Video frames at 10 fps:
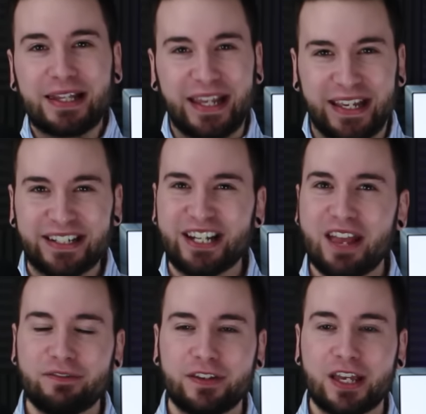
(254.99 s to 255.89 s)
Lincoln
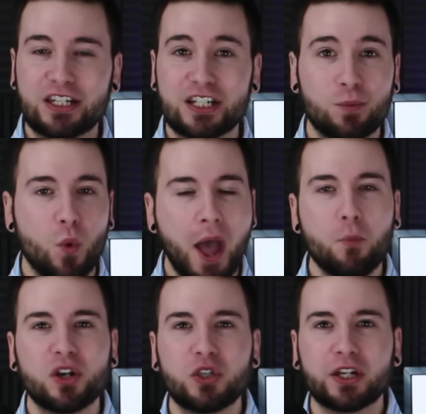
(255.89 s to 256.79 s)
Chafee and Jim
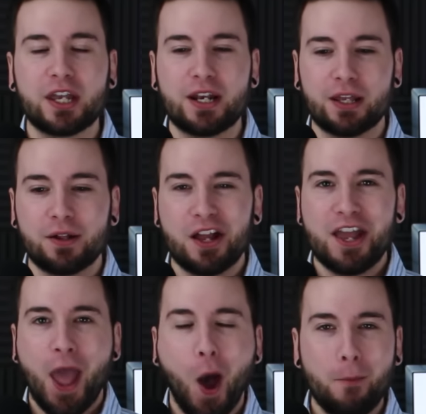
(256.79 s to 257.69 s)
Webb, when you look at
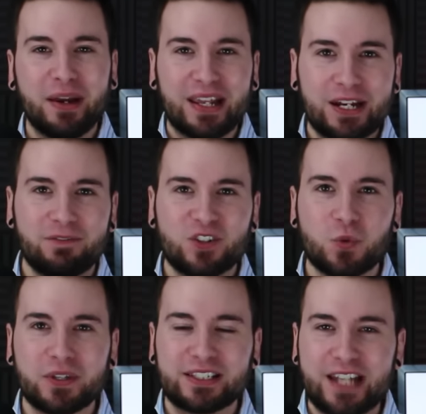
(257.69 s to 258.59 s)
how many
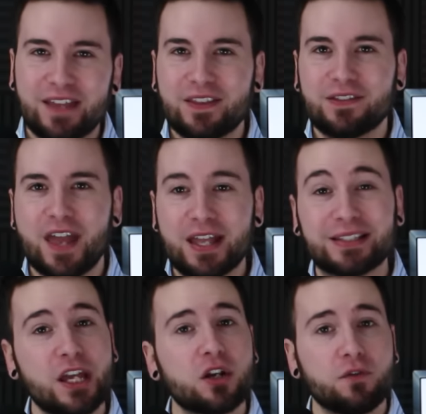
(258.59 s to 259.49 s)
individuals state that they
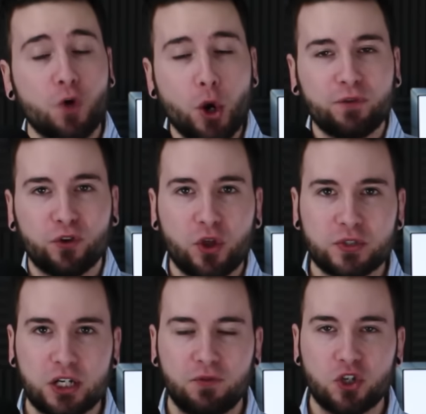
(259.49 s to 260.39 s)
intend on voting for
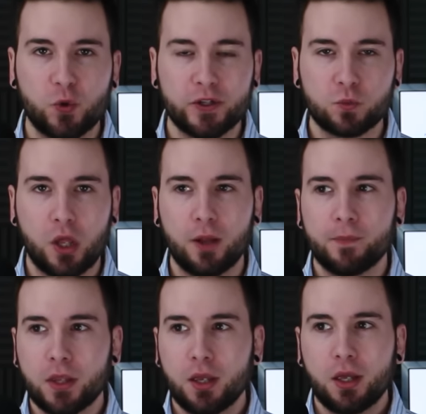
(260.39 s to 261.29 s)
those individuals, well,